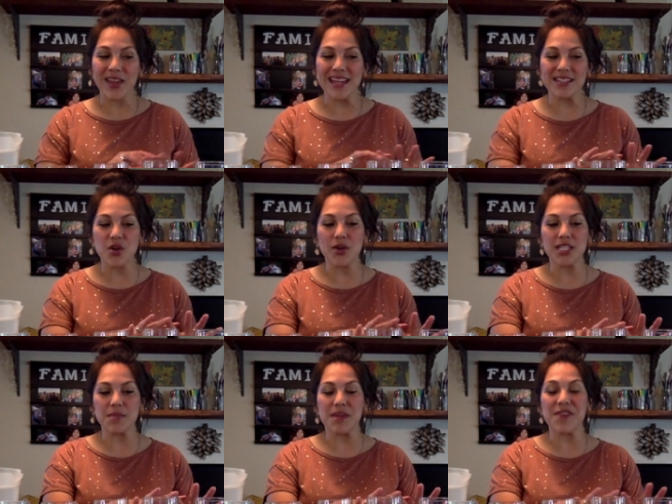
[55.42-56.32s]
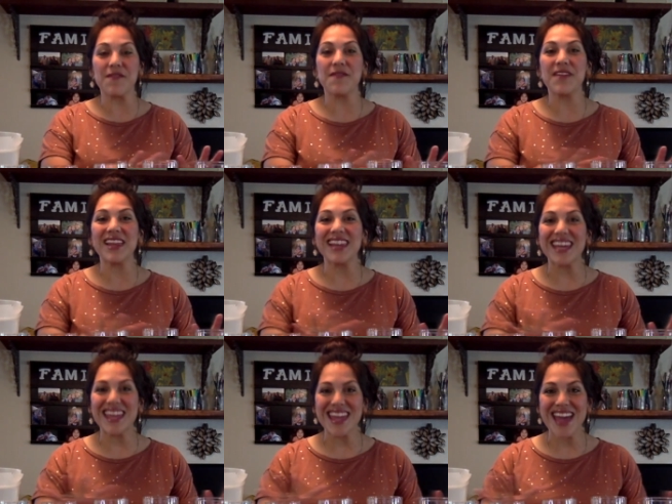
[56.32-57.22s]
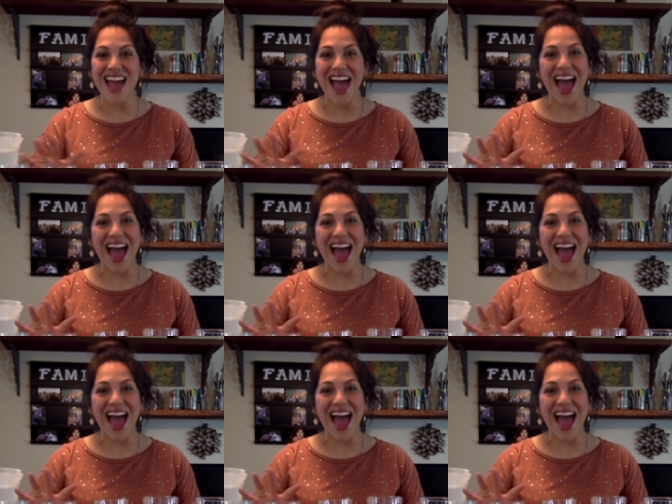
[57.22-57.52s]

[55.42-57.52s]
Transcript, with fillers: is going to be filling